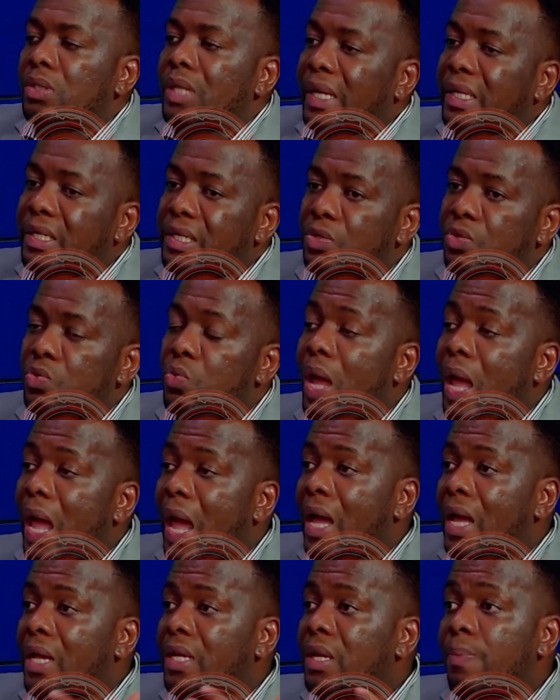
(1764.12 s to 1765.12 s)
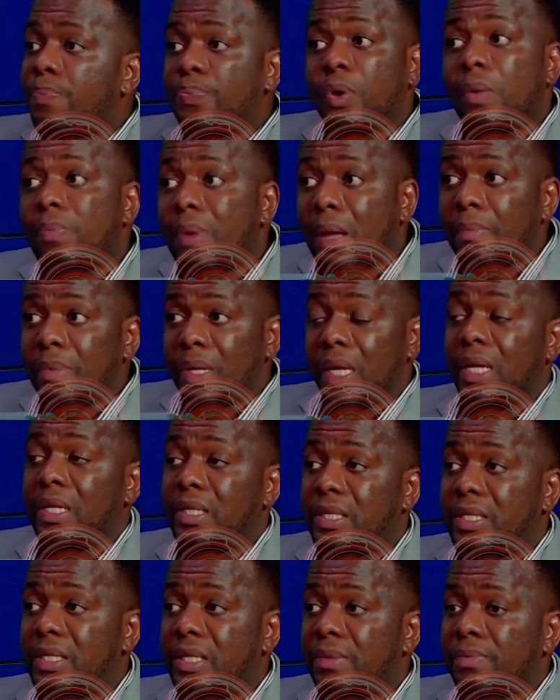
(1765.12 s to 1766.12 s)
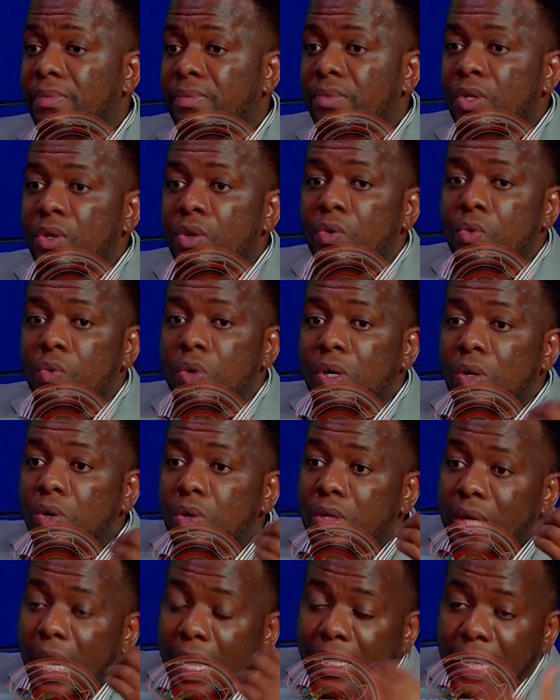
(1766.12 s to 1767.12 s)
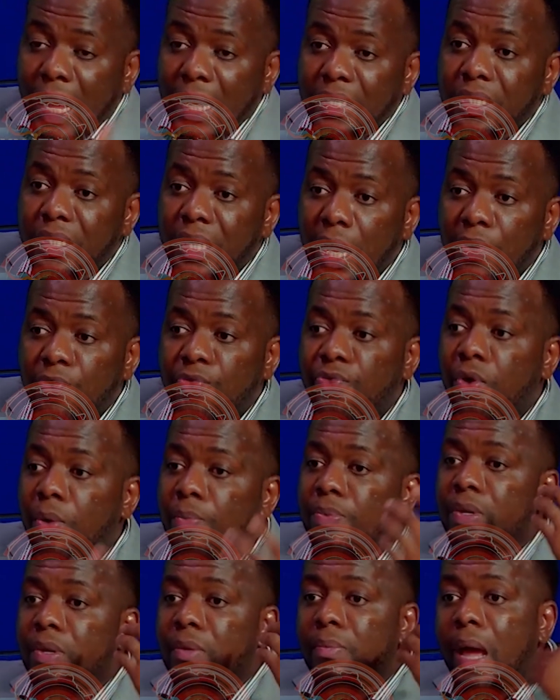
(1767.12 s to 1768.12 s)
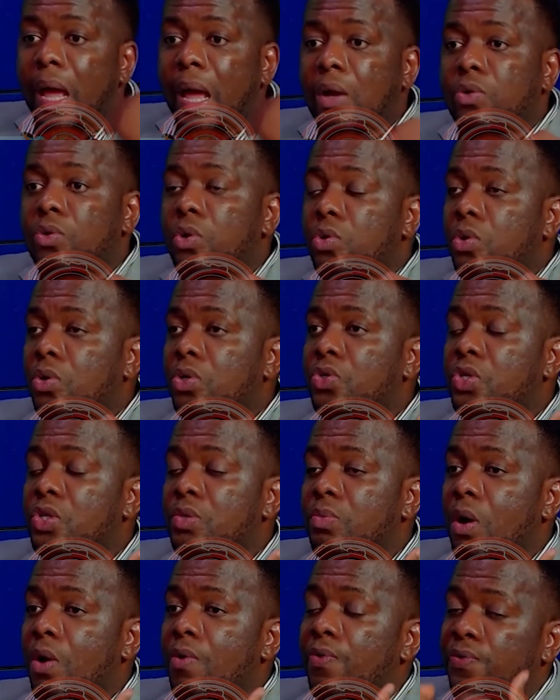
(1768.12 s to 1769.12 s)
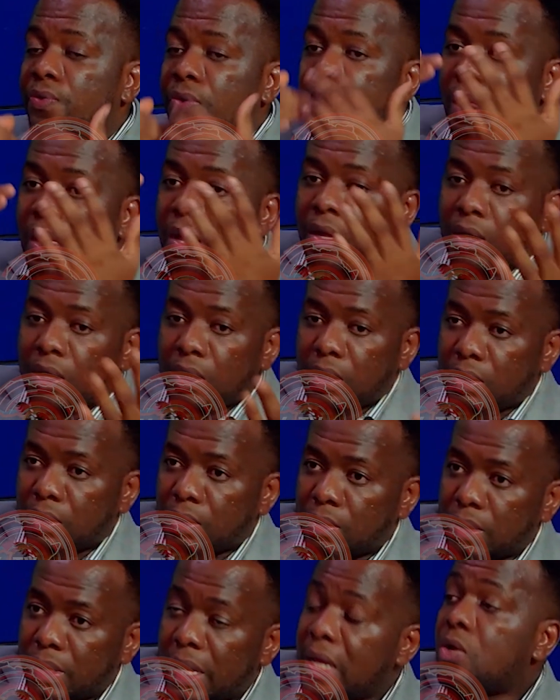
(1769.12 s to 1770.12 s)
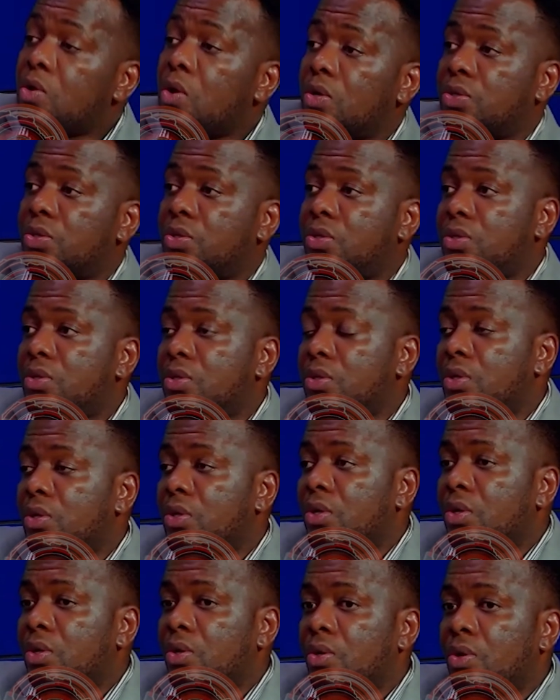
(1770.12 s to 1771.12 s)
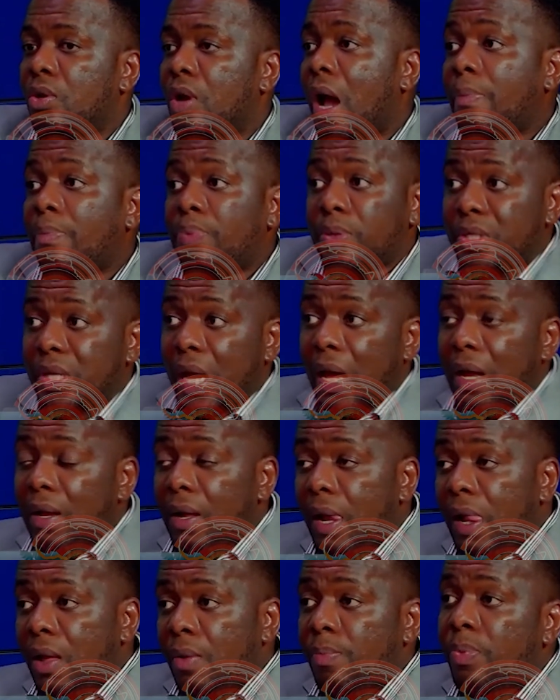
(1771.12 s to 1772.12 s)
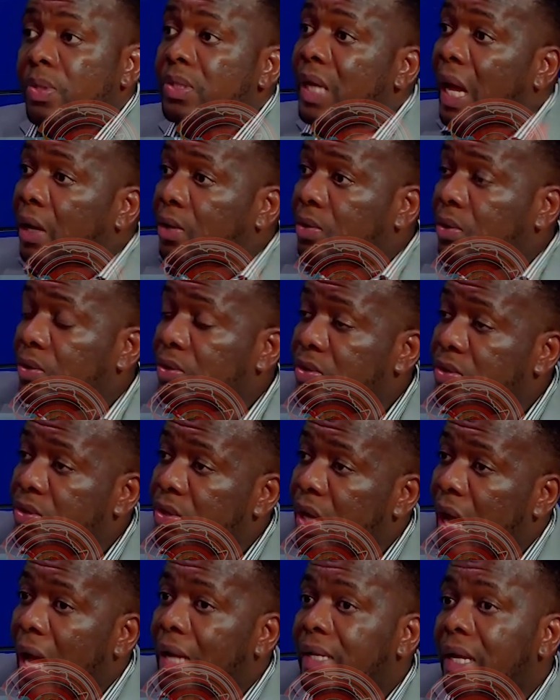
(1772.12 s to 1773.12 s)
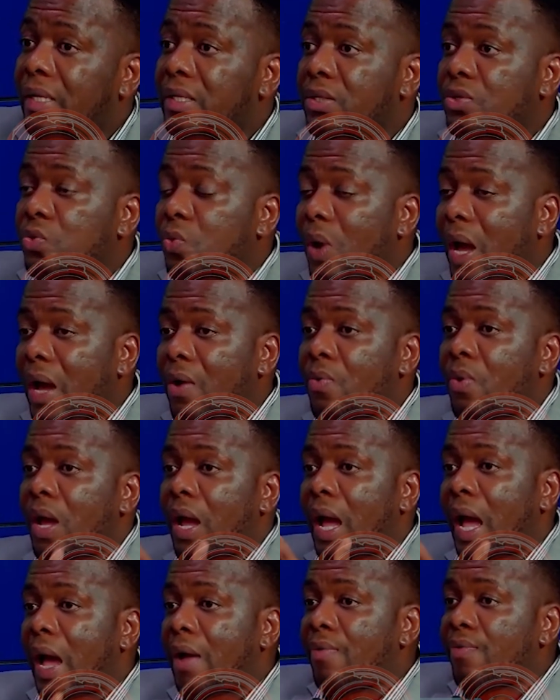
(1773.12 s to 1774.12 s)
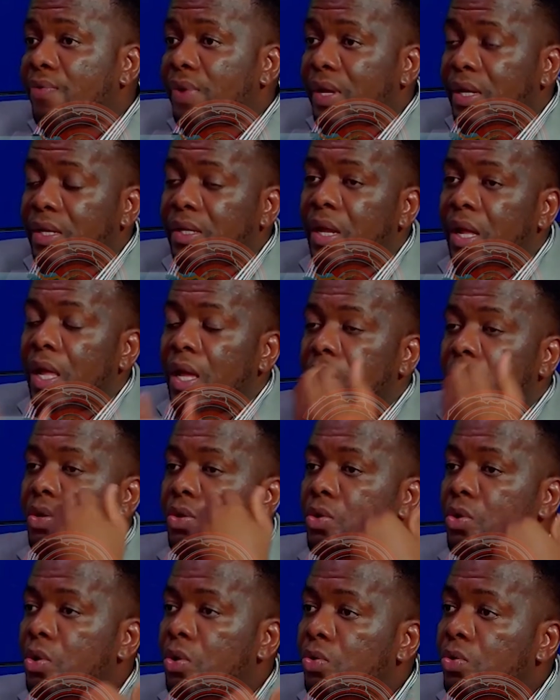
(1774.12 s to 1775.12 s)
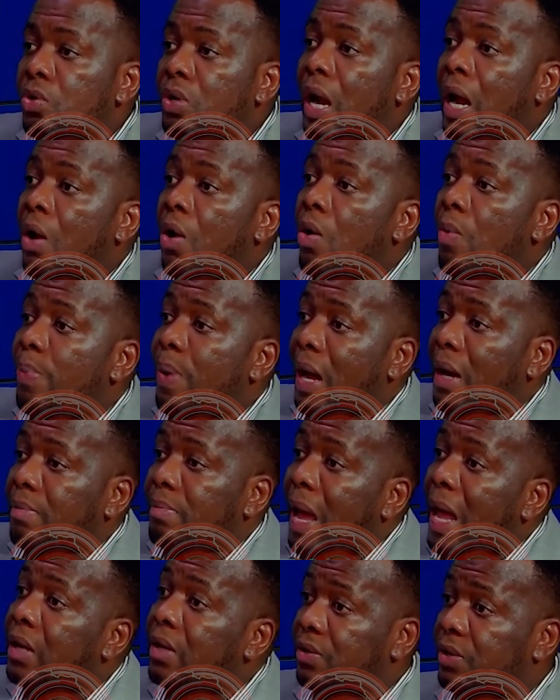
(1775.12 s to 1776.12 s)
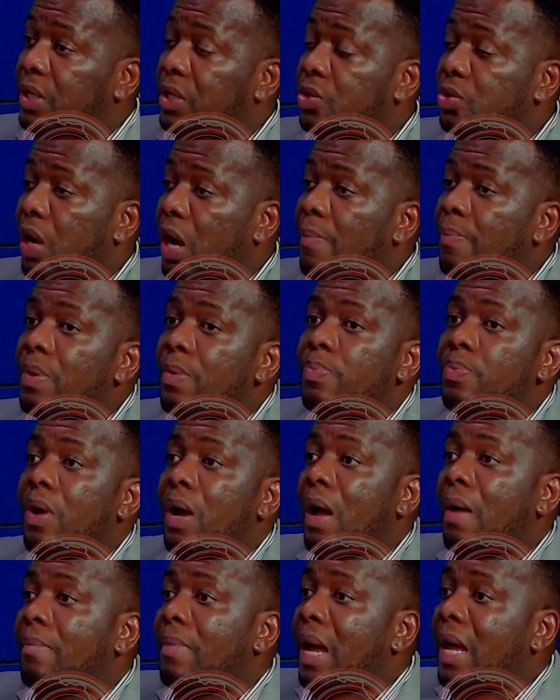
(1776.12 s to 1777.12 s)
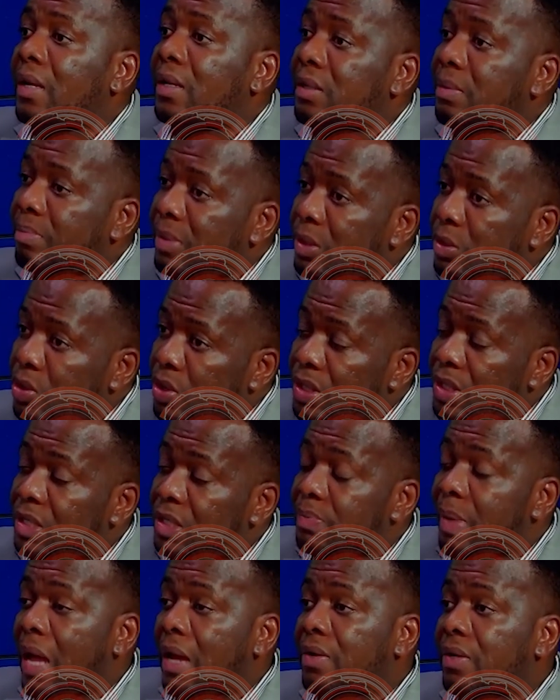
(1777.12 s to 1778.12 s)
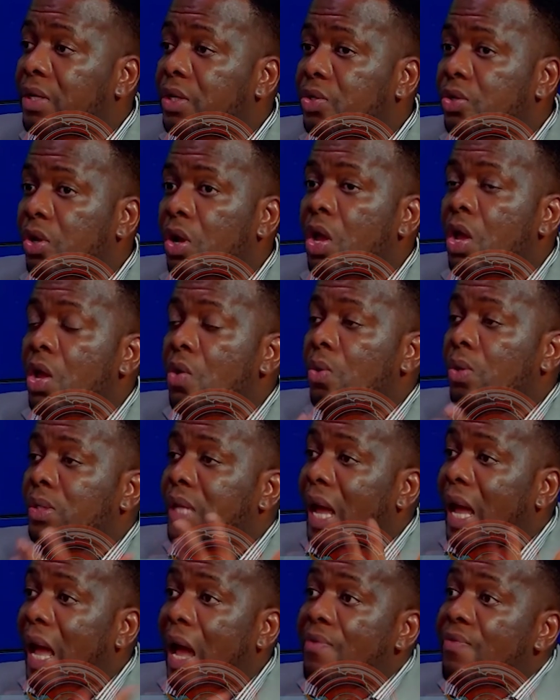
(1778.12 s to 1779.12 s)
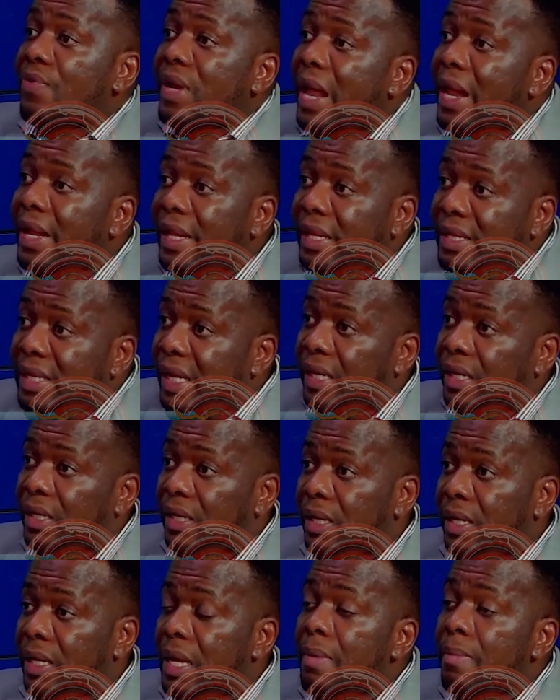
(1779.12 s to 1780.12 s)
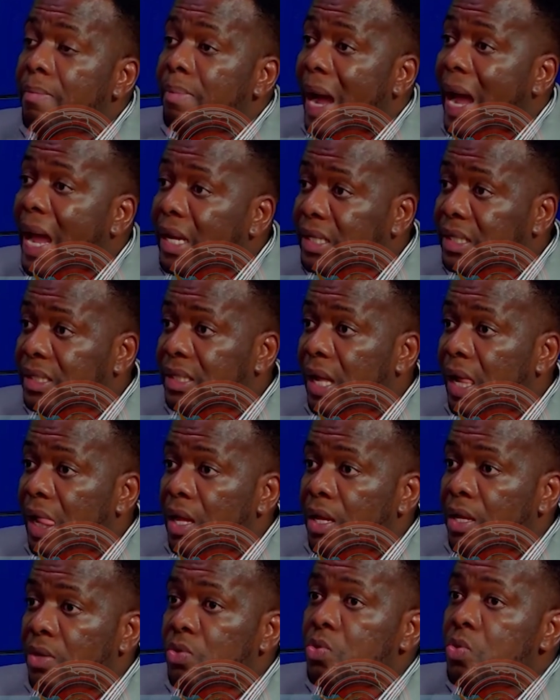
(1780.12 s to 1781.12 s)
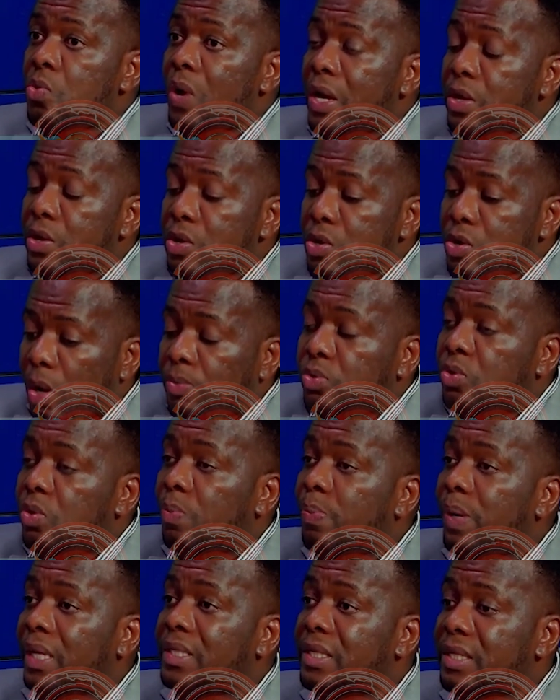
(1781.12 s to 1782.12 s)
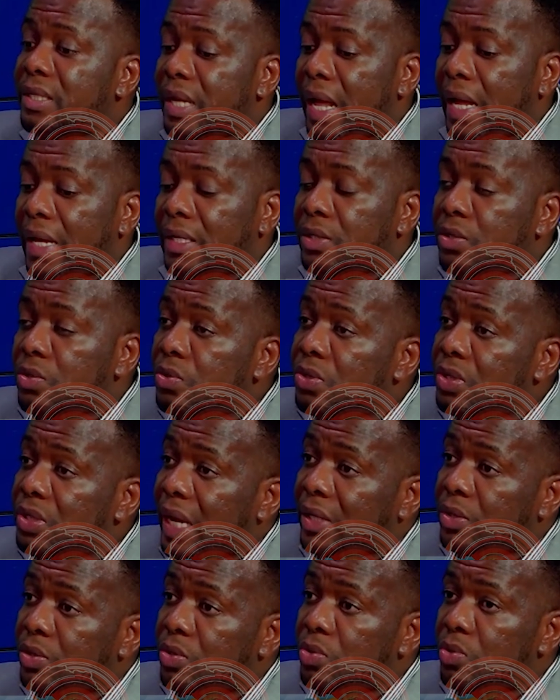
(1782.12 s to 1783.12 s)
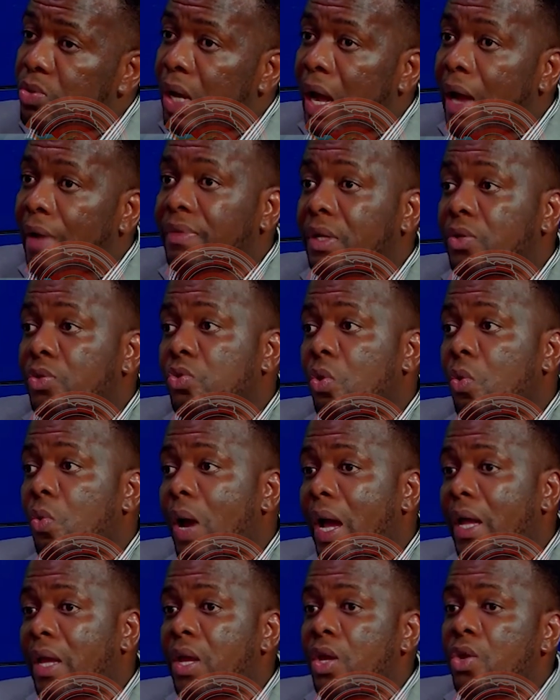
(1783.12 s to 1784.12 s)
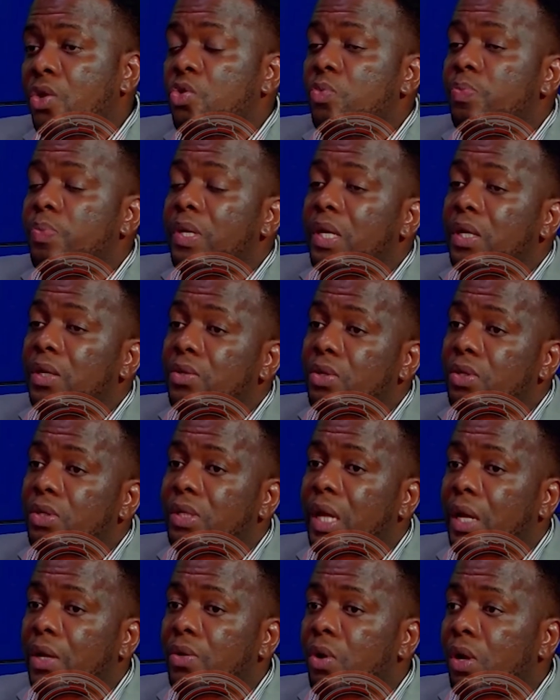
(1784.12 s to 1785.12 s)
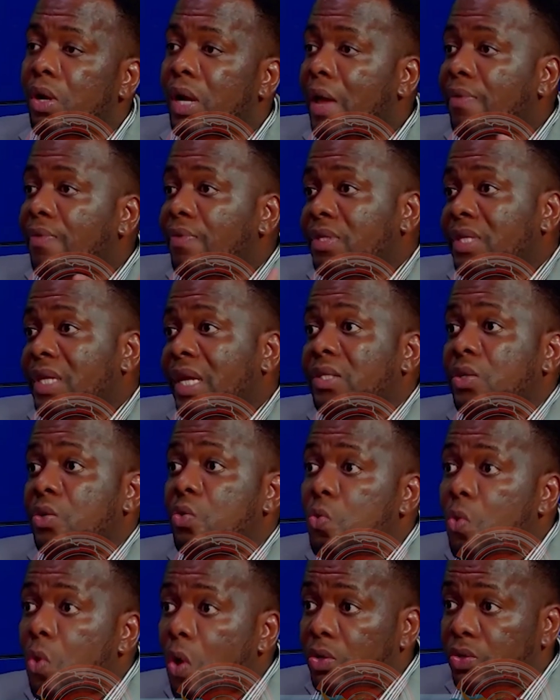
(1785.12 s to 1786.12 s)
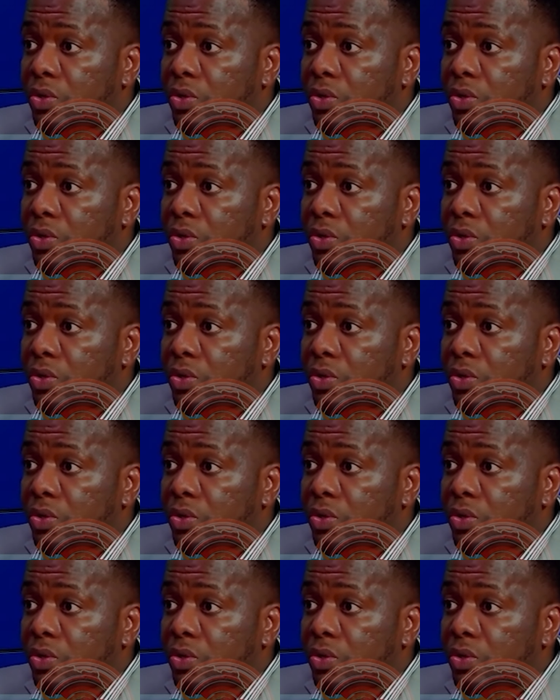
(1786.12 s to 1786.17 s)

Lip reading: is where the problem is. We look at Nigeria from the microcosm of Lagos. Abuja, Port Harcourt, and that is why we are having, you know, rural-urban migration. And people are doing this migration without having anything in mind. When you come to places like this, you settle. After some while, you begin to see that your life is getting worse